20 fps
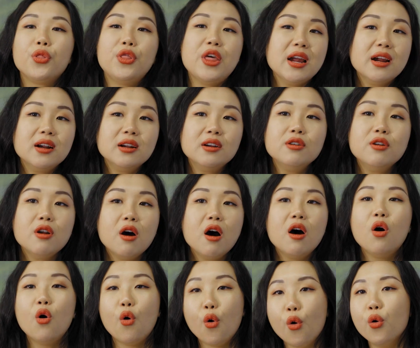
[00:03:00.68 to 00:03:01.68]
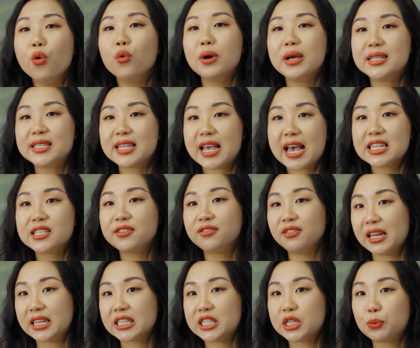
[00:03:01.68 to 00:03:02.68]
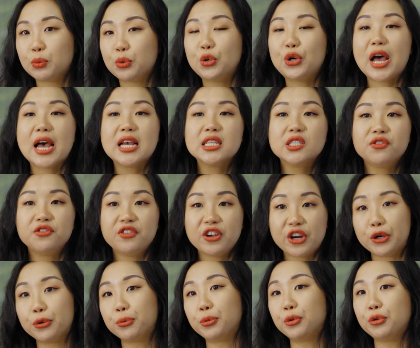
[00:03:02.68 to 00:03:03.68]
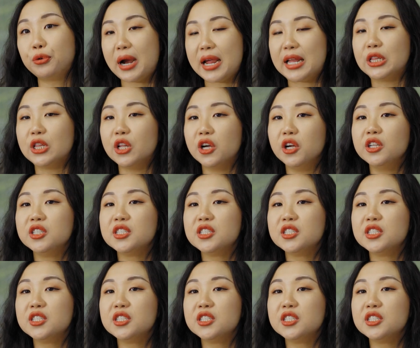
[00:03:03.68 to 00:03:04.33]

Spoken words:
they're not always as flexible as variable rate loans.